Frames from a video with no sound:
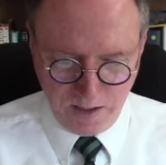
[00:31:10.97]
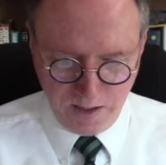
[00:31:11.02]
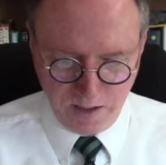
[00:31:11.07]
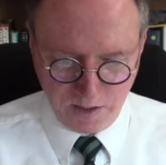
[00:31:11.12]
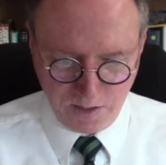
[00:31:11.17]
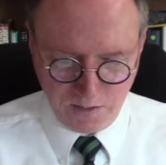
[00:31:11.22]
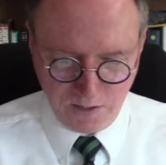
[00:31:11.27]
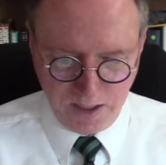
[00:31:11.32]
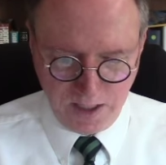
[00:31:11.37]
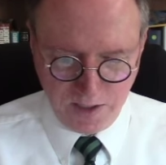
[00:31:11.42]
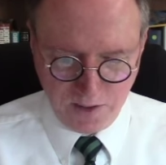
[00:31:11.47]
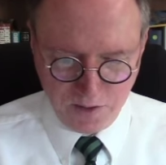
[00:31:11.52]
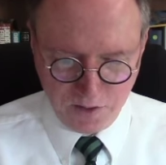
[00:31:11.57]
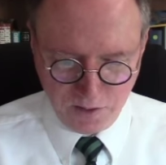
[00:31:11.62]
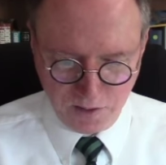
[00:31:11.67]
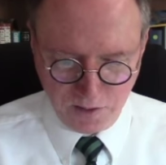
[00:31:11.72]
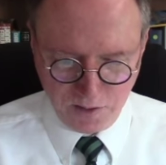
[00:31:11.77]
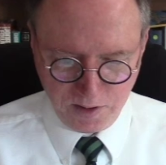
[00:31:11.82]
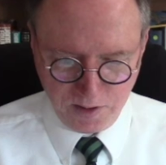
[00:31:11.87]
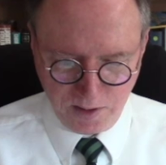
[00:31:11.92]
the great
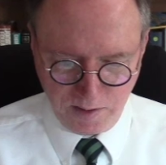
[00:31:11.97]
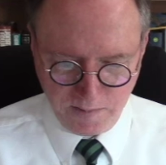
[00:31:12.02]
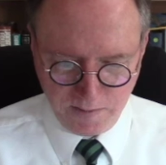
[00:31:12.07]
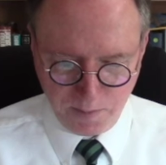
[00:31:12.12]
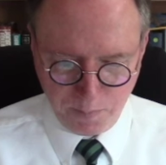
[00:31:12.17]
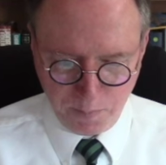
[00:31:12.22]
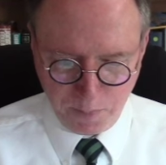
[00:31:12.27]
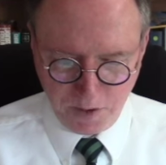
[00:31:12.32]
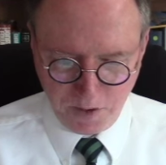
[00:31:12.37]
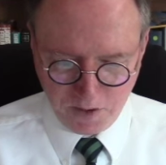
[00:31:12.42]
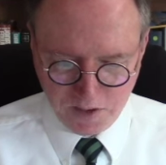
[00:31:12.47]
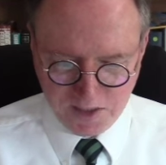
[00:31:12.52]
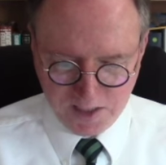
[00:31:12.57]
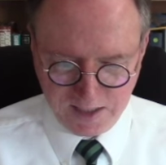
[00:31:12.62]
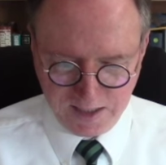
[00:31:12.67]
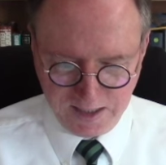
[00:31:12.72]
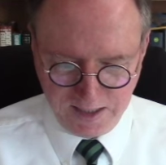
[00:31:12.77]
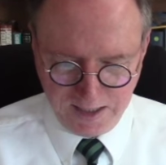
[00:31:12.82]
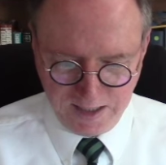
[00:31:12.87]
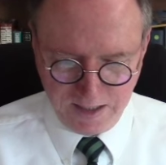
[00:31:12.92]
truth of the
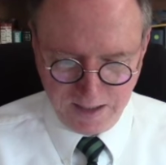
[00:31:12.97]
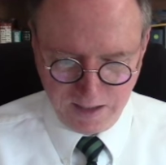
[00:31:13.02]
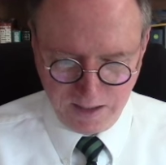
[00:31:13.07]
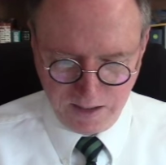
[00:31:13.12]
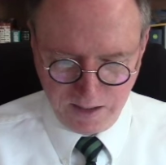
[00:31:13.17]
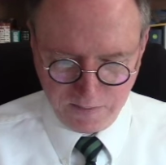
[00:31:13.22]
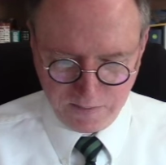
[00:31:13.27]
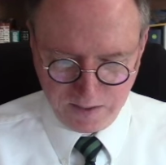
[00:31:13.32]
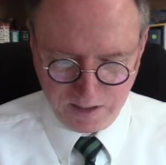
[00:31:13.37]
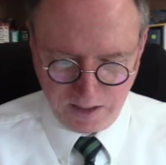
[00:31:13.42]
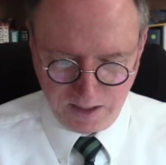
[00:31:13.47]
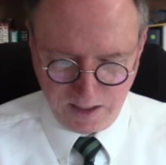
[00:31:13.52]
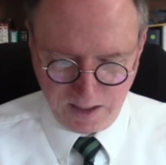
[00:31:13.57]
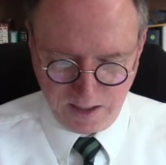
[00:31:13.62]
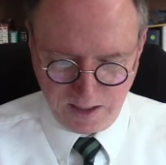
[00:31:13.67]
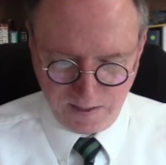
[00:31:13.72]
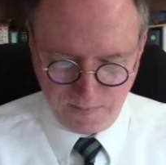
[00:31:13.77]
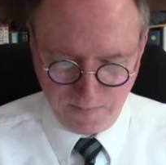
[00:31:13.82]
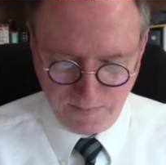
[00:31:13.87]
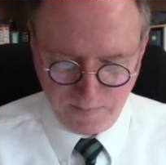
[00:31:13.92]
personality of God.